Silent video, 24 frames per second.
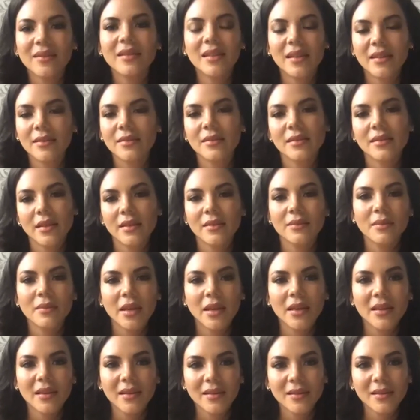Let's
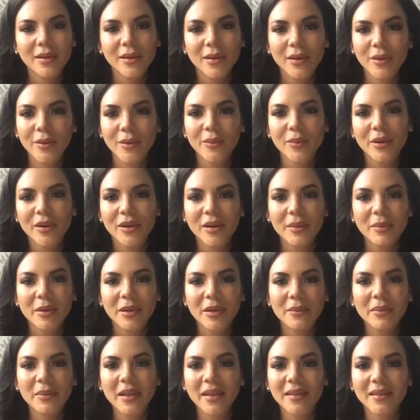make the world a
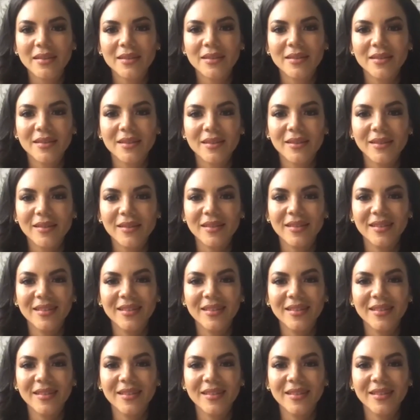better place. Oh.